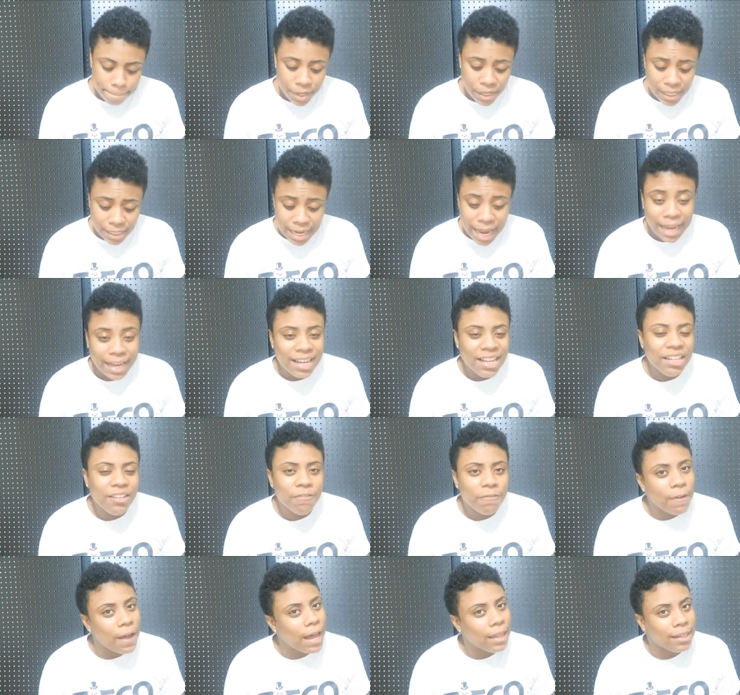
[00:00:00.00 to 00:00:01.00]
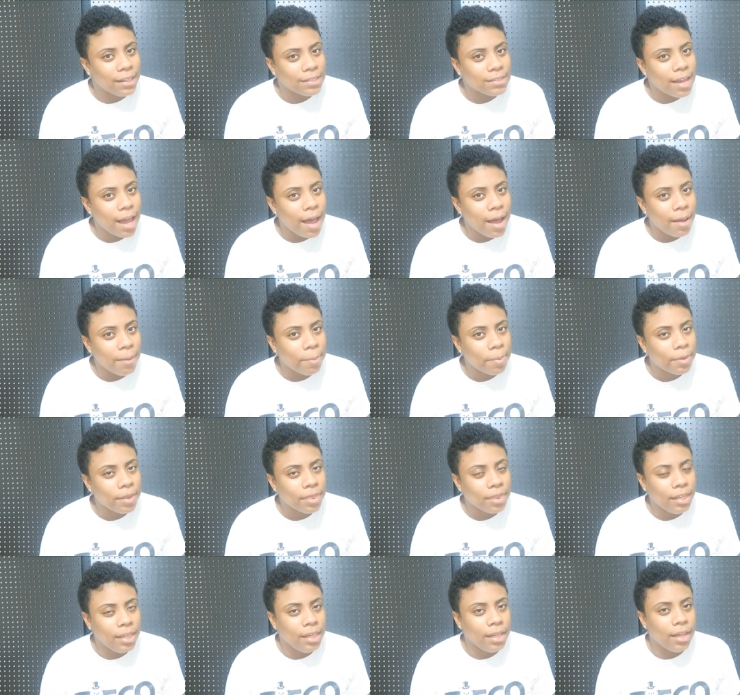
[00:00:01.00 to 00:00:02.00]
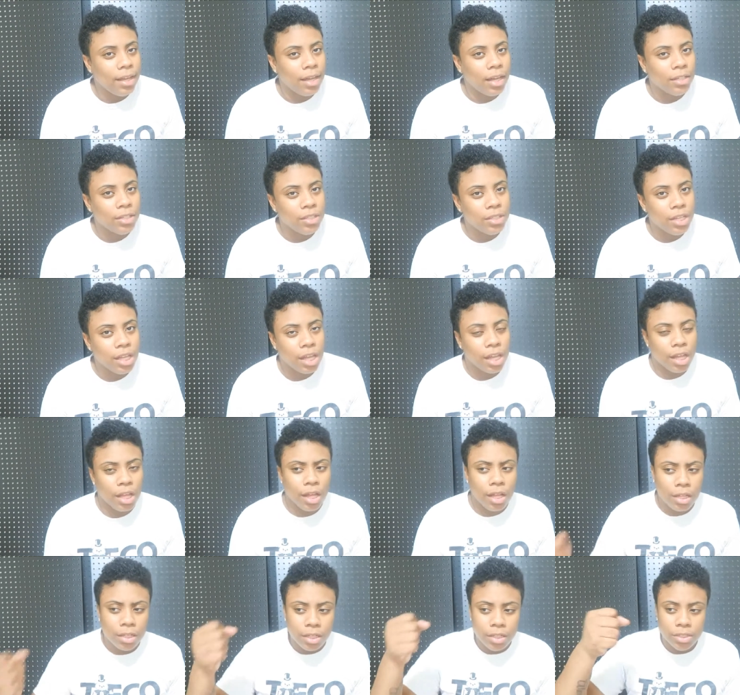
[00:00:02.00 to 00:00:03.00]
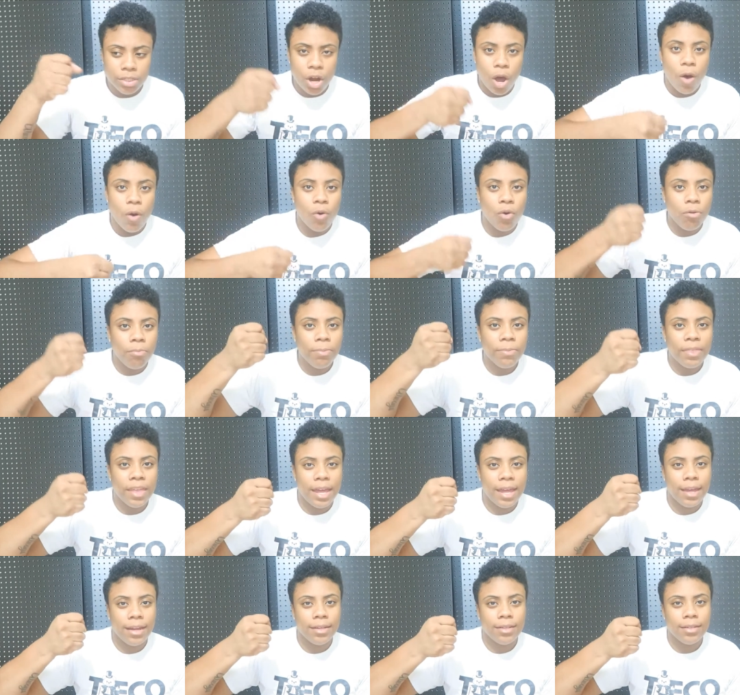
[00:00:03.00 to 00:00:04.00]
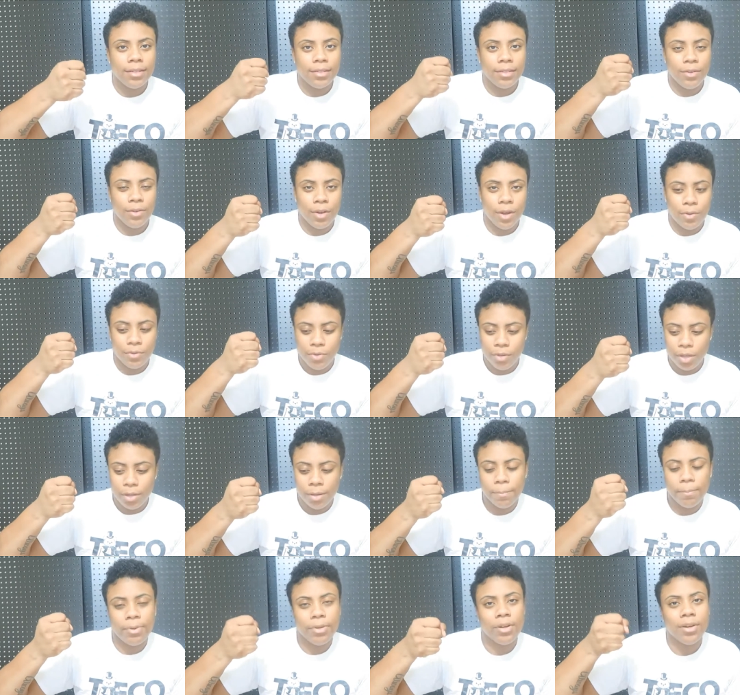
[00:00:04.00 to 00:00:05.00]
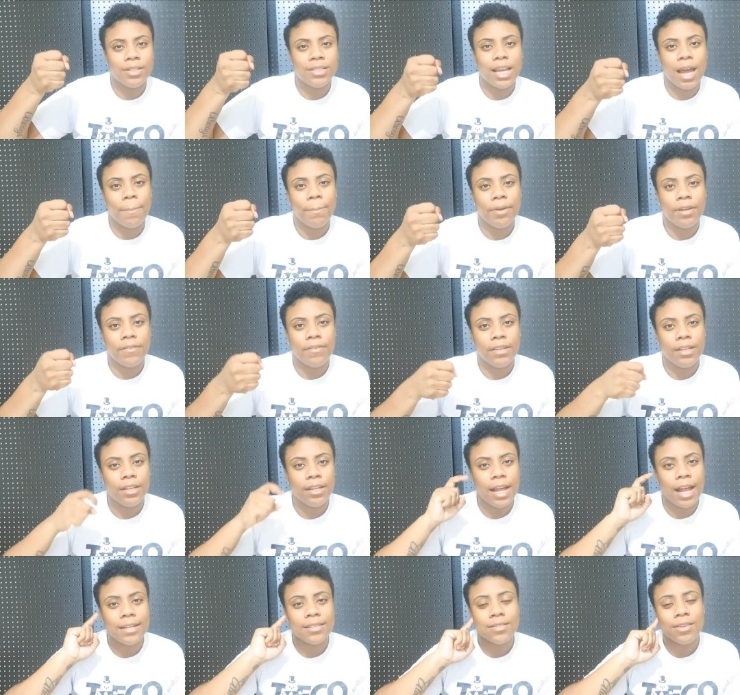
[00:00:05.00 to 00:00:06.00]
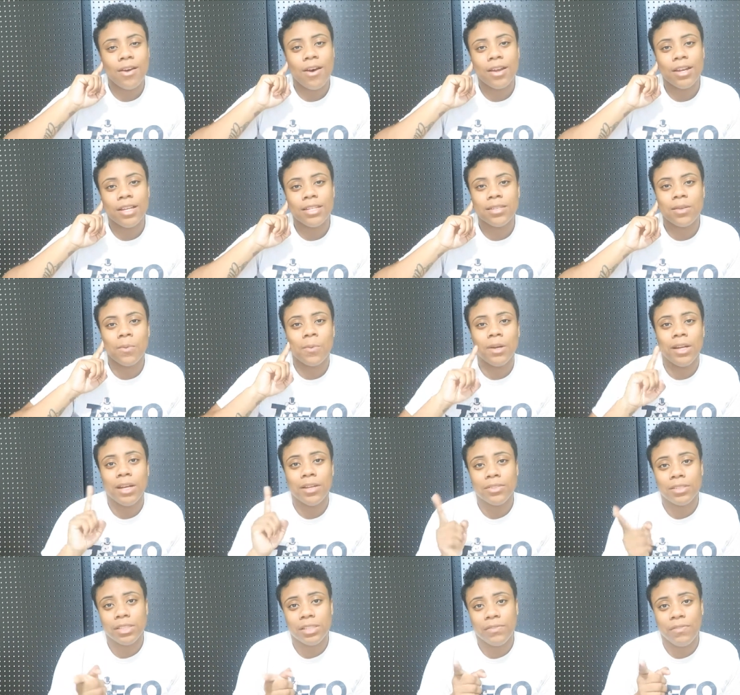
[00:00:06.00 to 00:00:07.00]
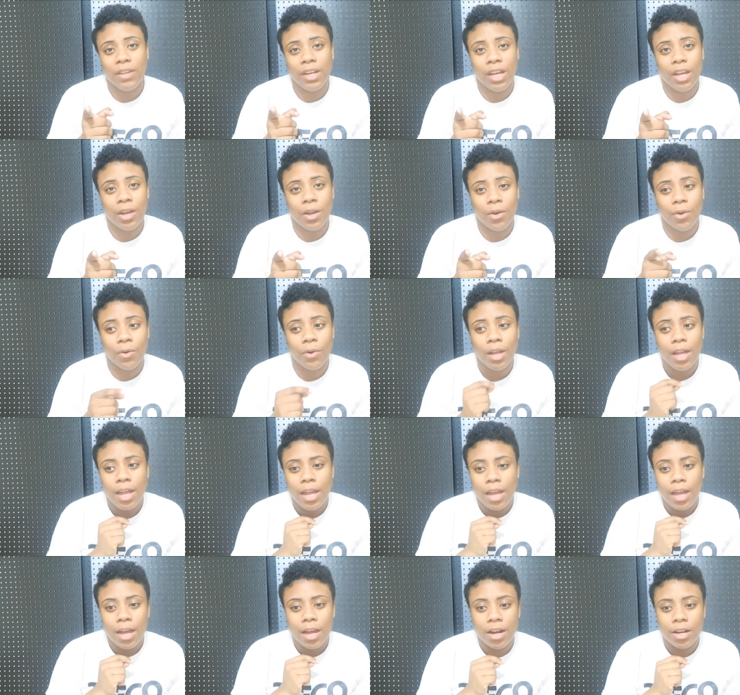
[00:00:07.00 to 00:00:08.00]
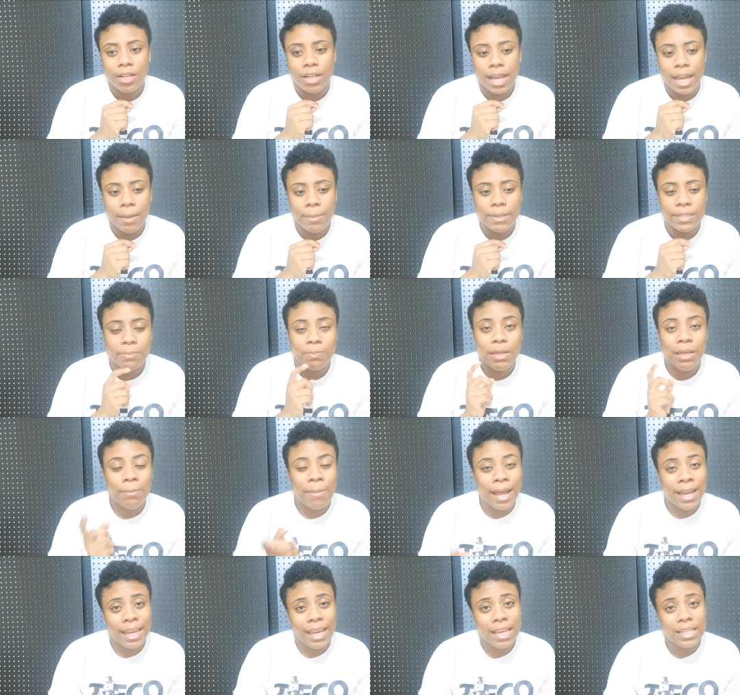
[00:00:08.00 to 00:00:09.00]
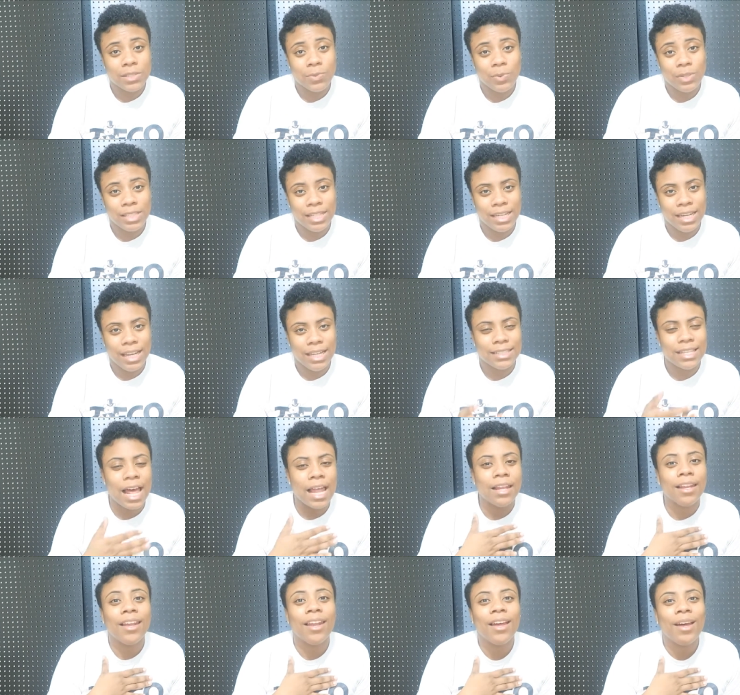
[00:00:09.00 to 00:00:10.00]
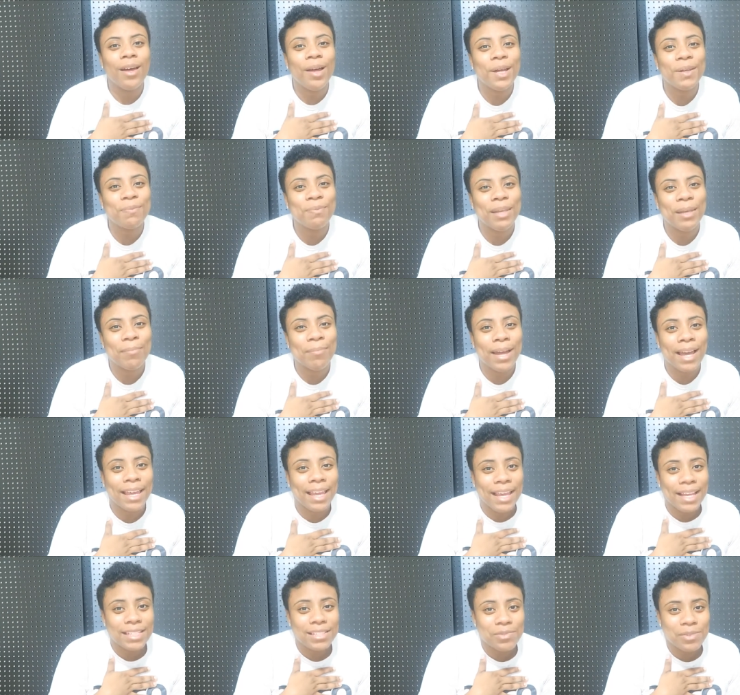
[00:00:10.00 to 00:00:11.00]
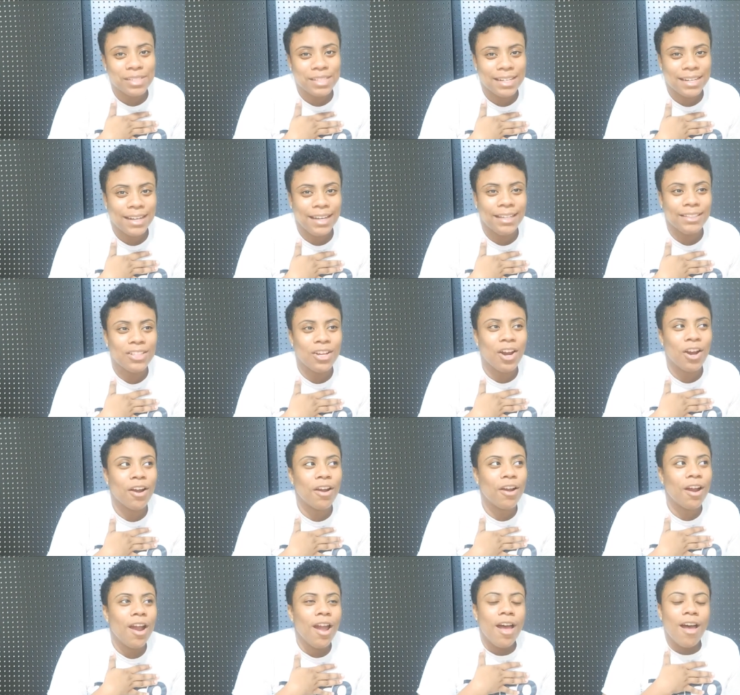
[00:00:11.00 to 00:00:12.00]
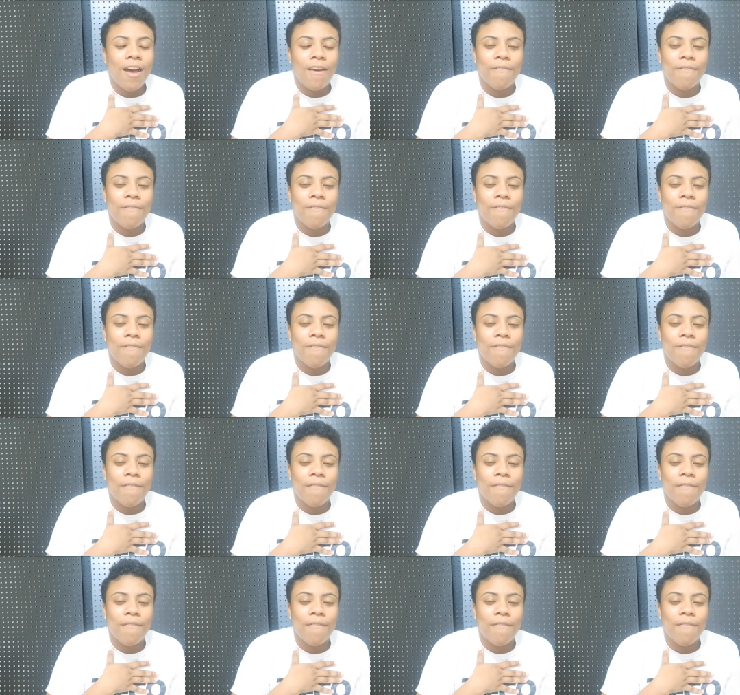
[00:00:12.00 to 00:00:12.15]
but I couldn't find the top, the uh, the dome that you know you can put on top of it. I saw it in someone else's video. Her name is Be My Guest with Denise. I love Be My Guest with Denise. Her